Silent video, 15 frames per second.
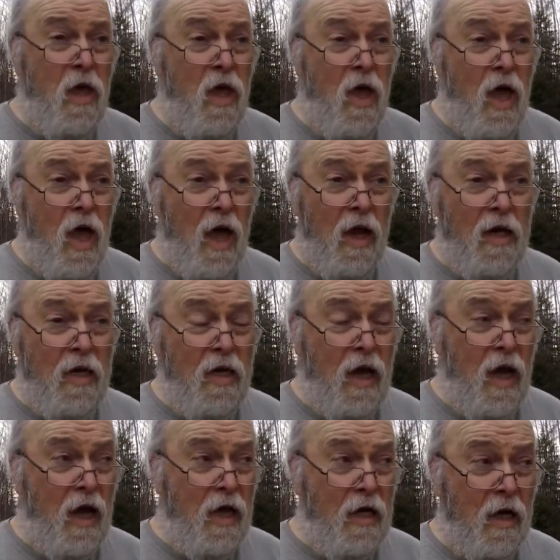and
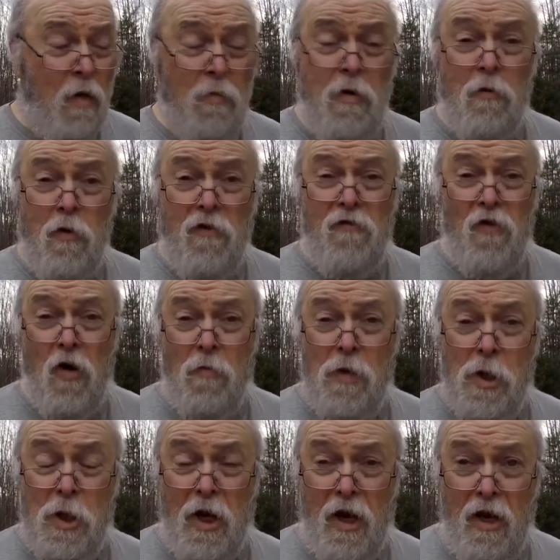I'll be
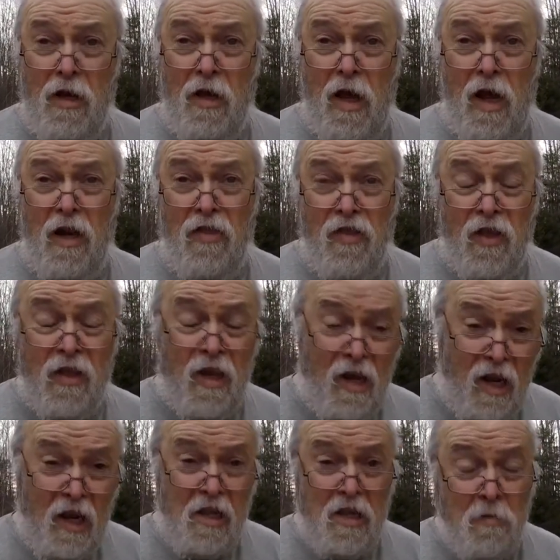refurbishing anything that
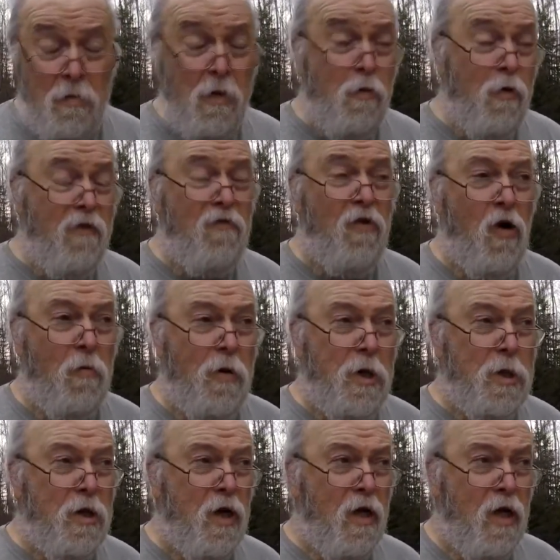needs to be
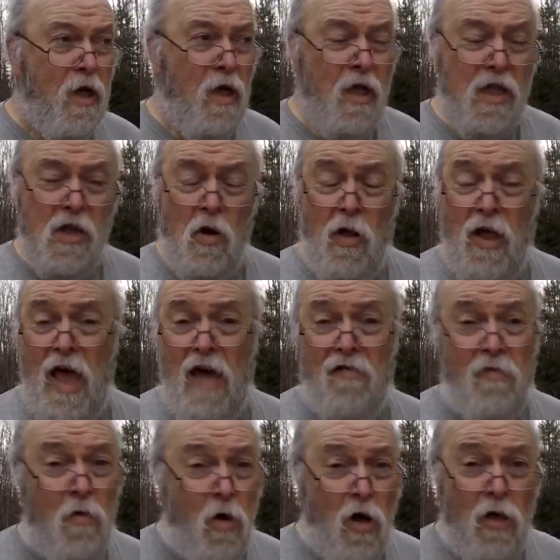refurbished. So I'll have
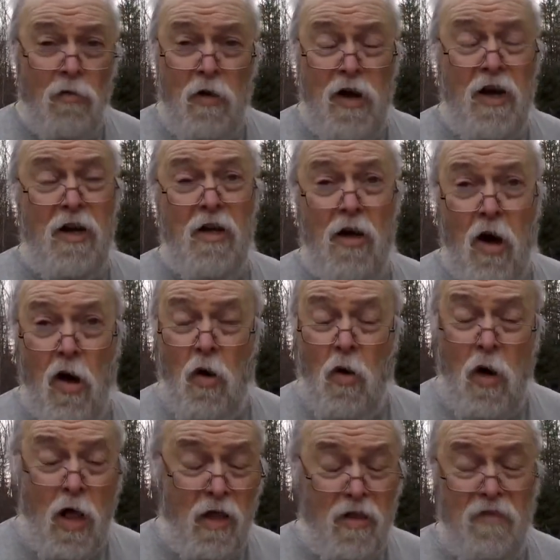them all ready to go,
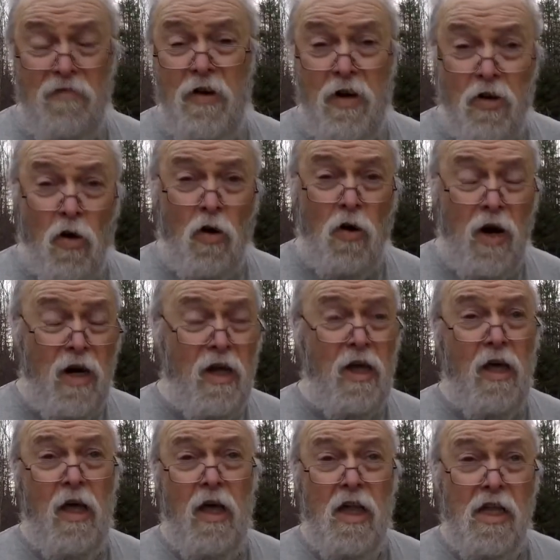all inventoried,
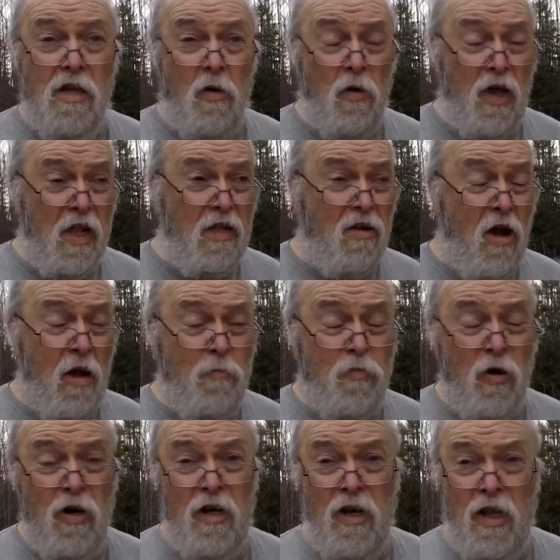so when I start
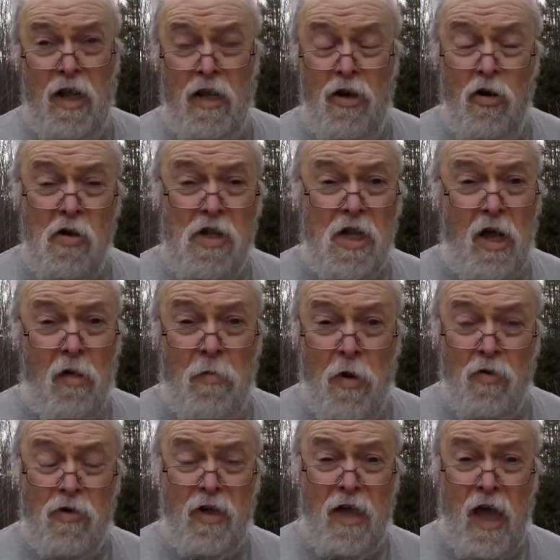putting the new
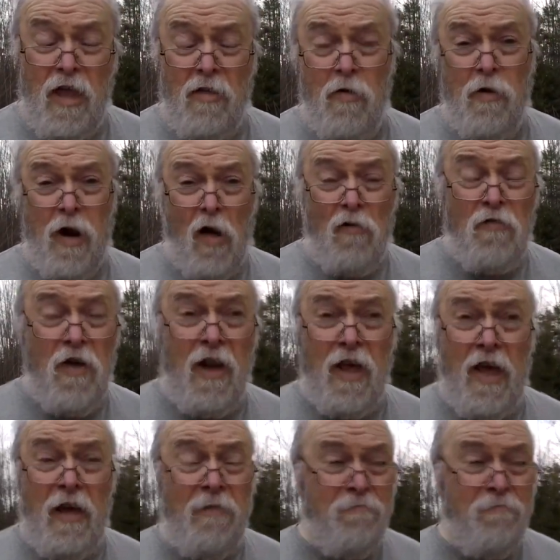sailboat together and outfitting it,